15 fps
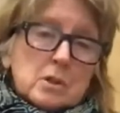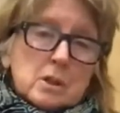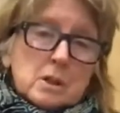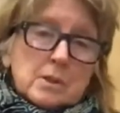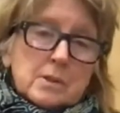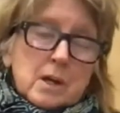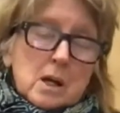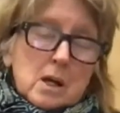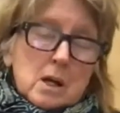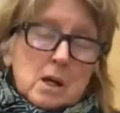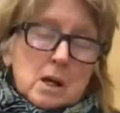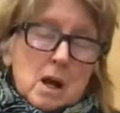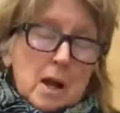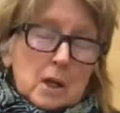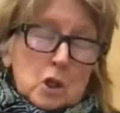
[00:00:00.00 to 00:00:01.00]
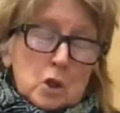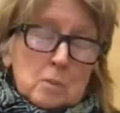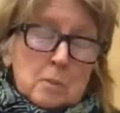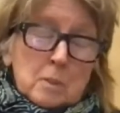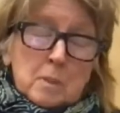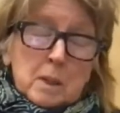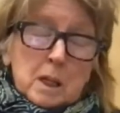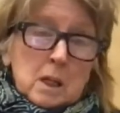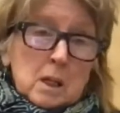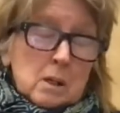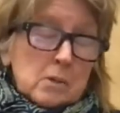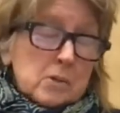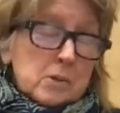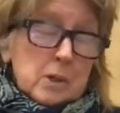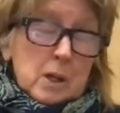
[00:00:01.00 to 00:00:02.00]
it's like human
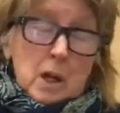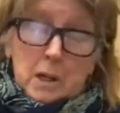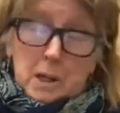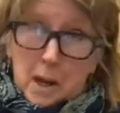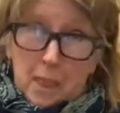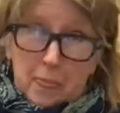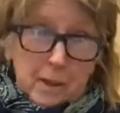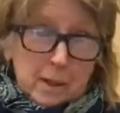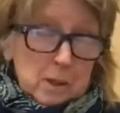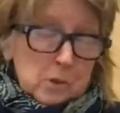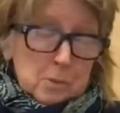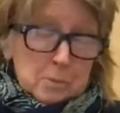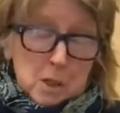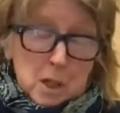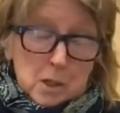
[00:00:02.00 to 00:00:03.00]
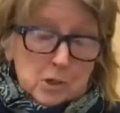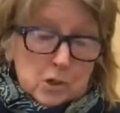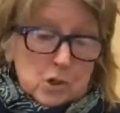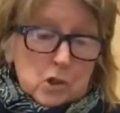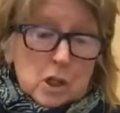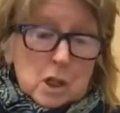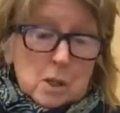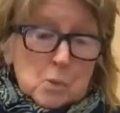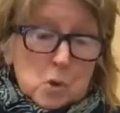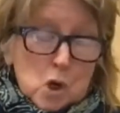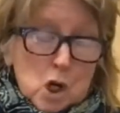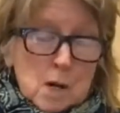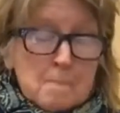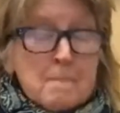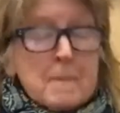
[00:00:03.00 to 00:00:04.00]
beings, kind of nothing surprises you
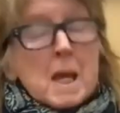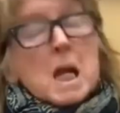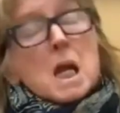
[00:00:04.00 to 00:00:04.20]
anymore.